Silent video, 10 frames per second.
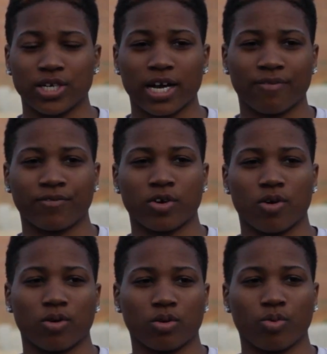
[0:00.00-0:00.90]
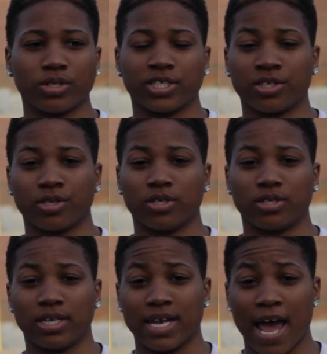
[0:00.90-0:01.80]
track and field, what's in
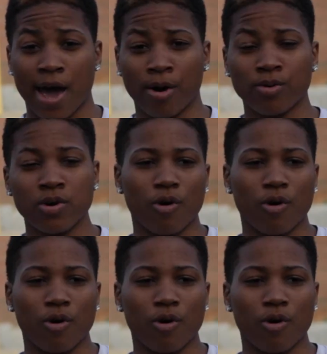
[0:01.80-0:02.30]
the now.